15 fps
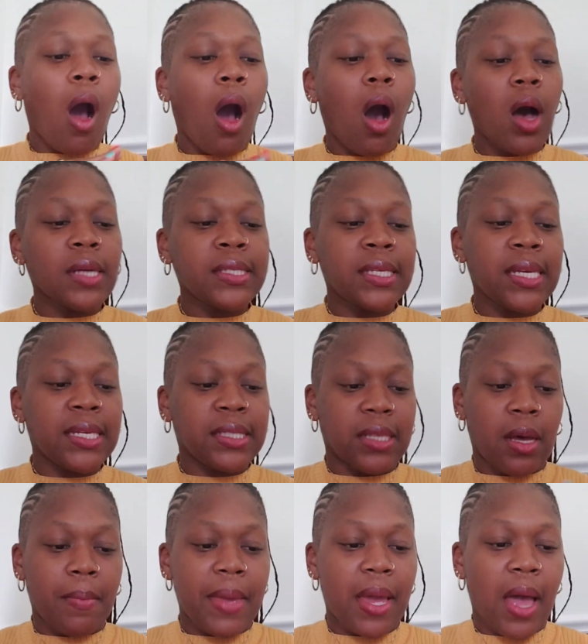
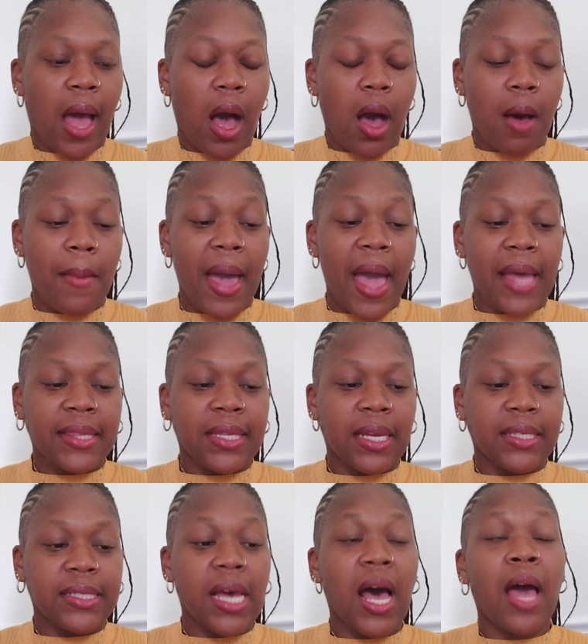Autism, at the
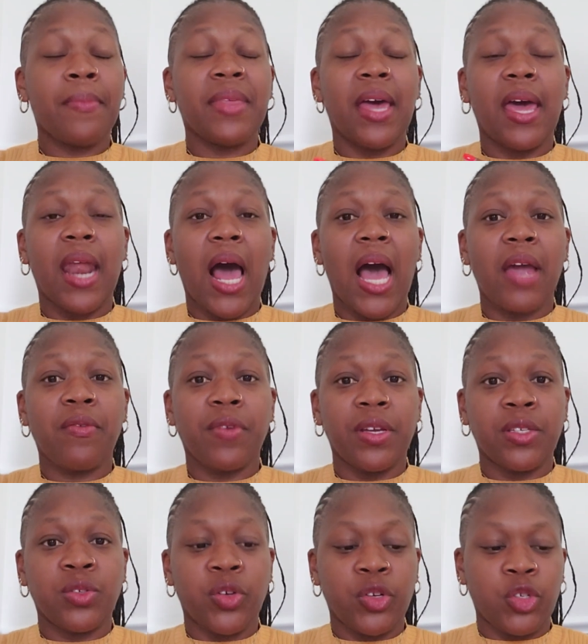time that I
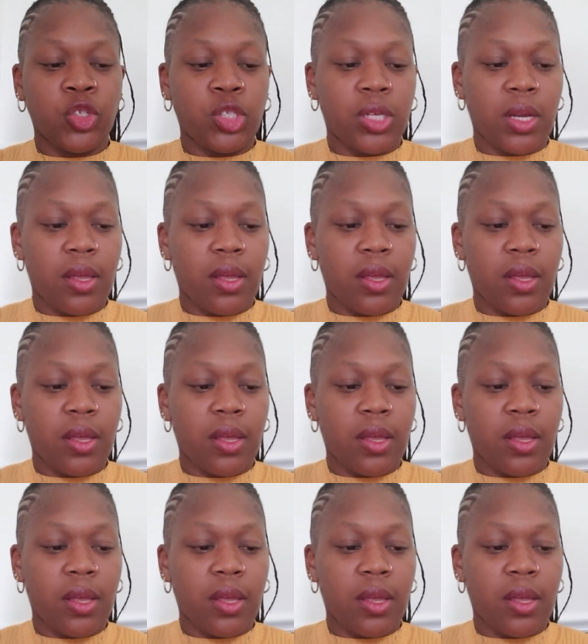researched